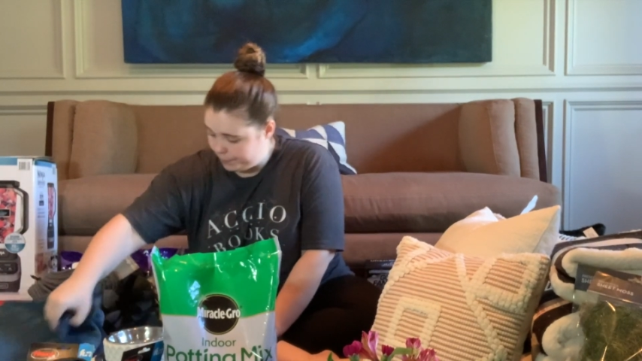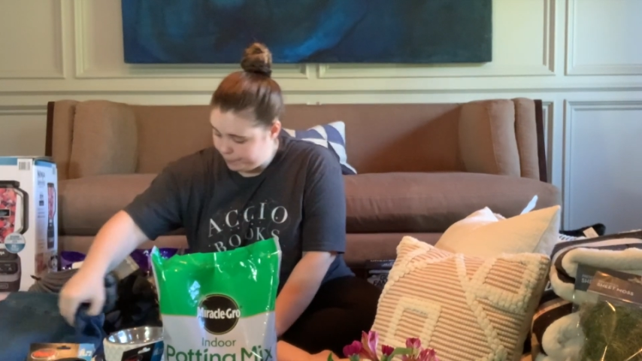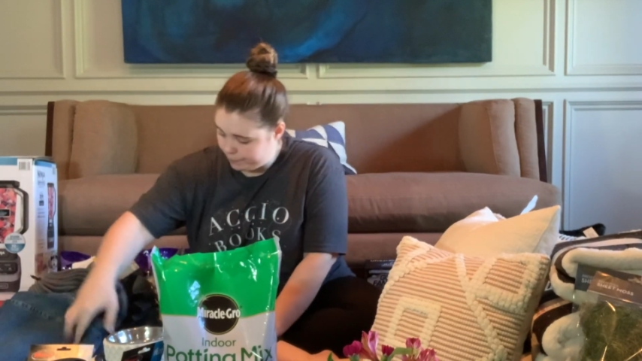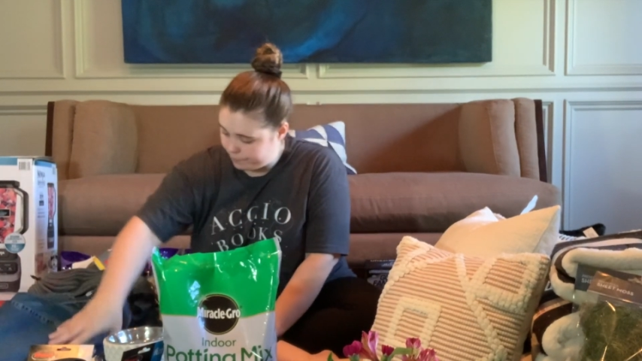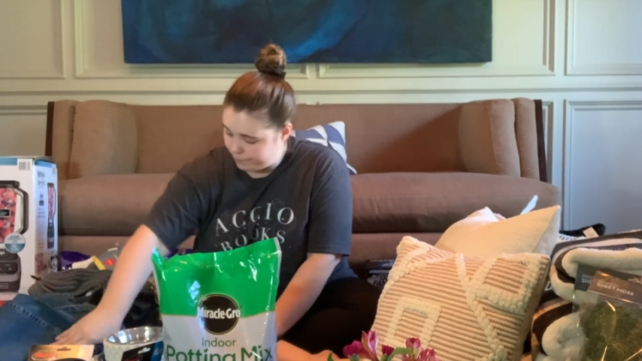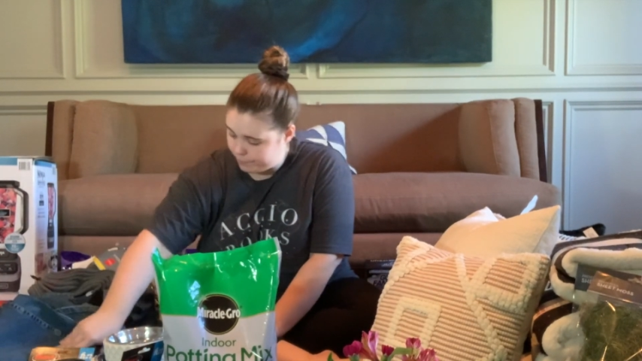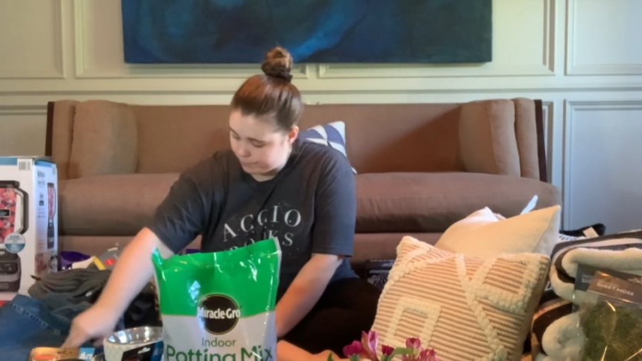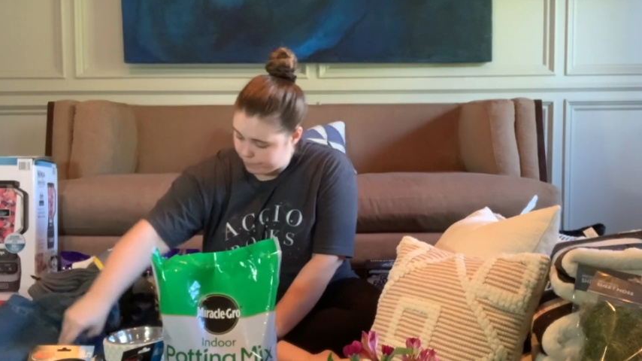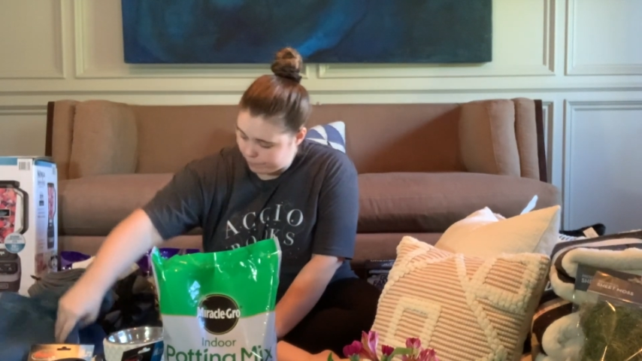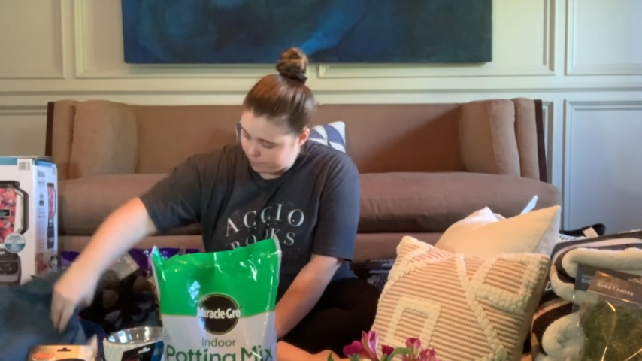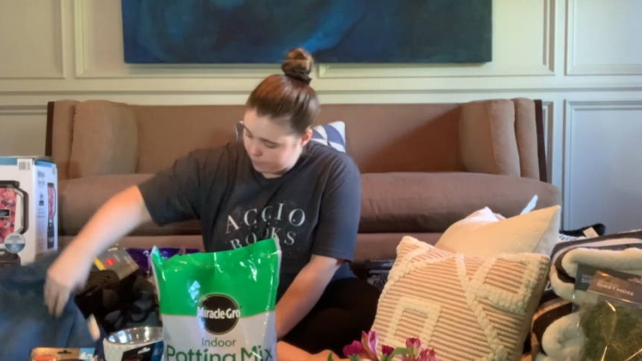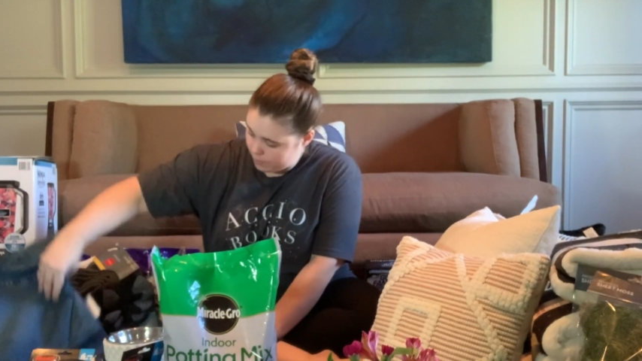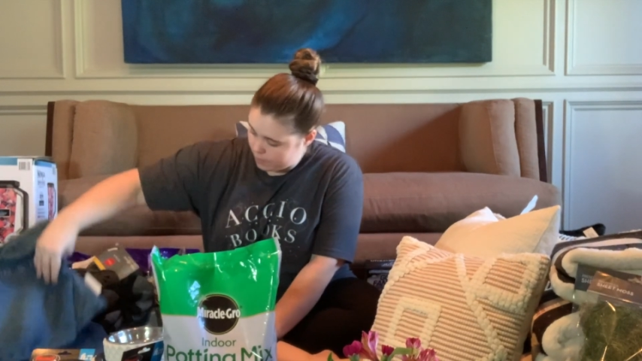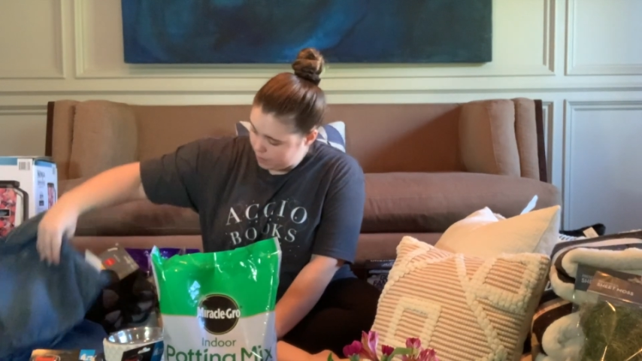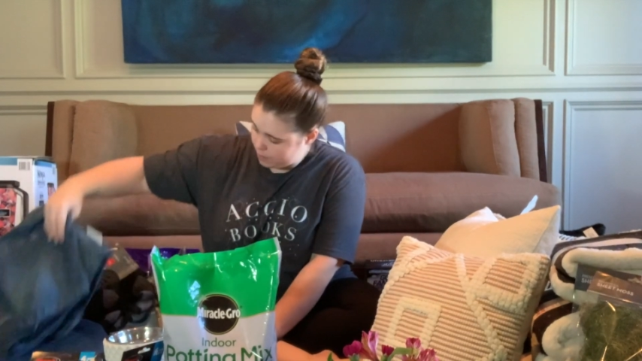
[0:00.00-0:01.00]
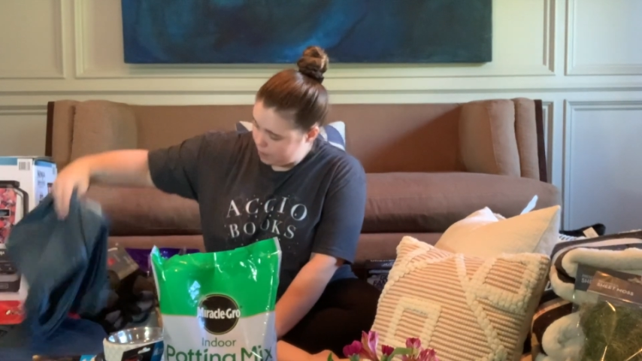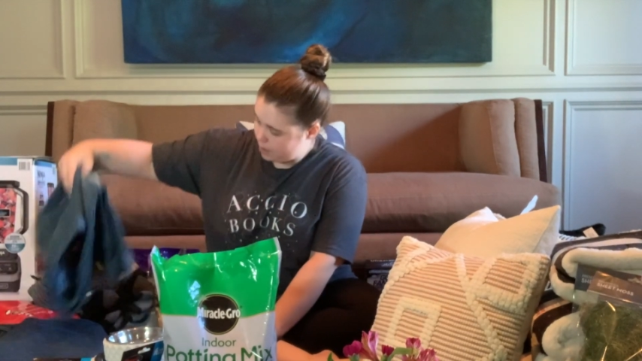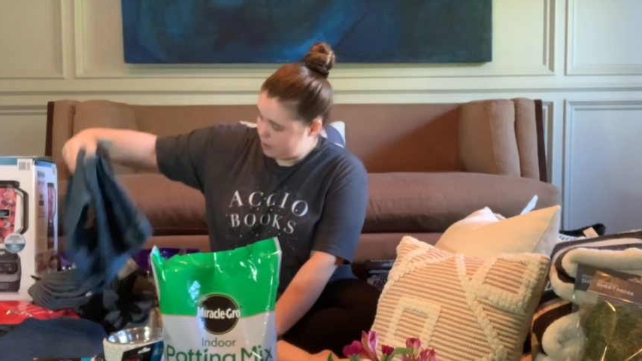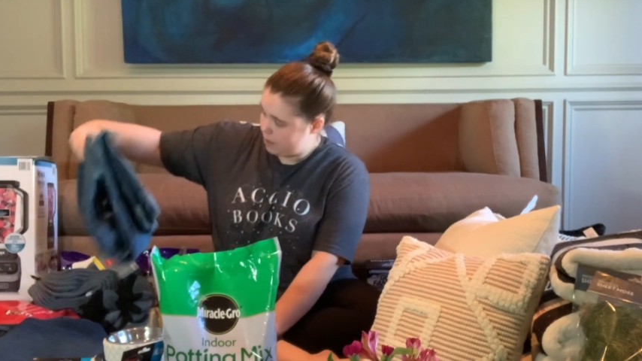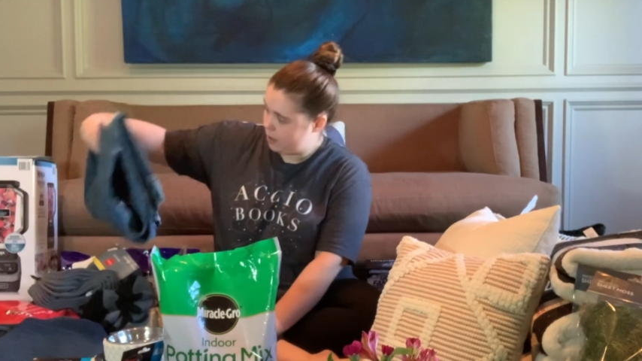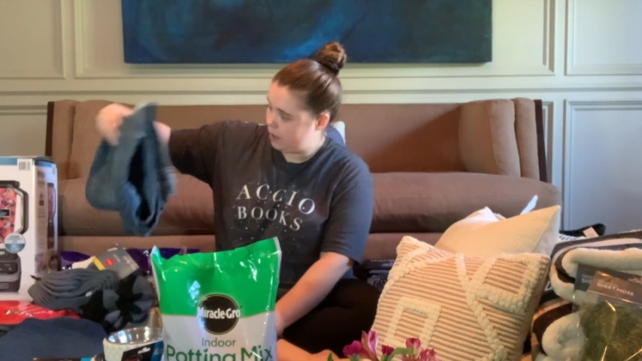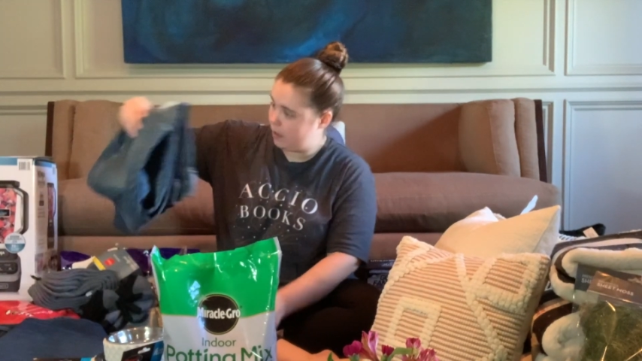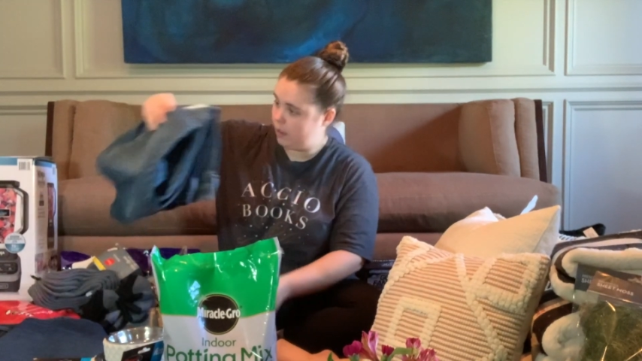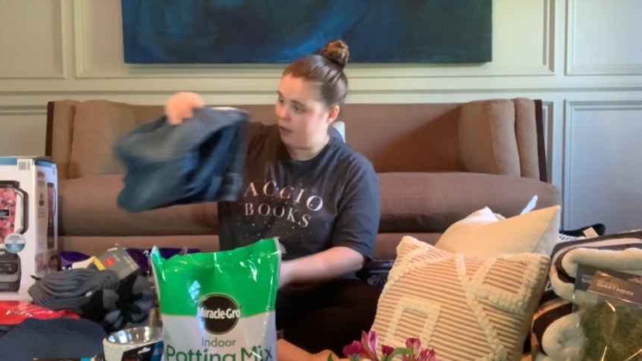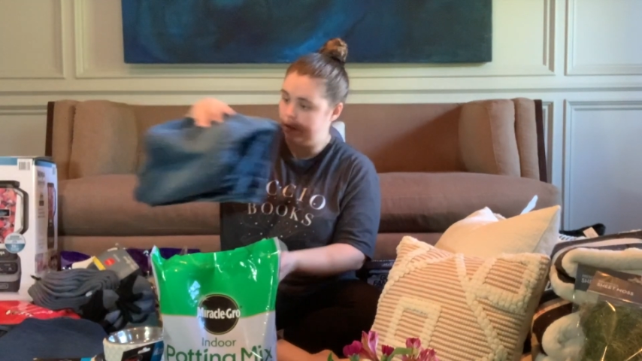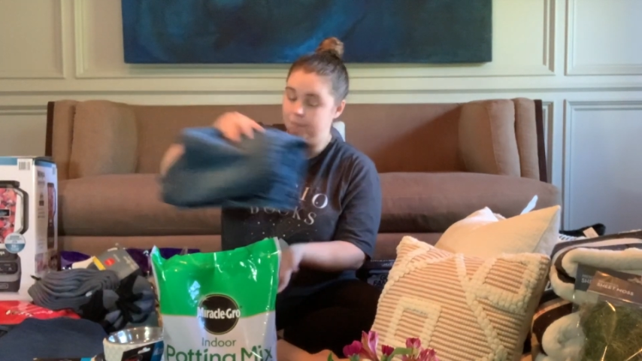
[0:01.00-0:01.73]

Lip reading: Nobody speaks.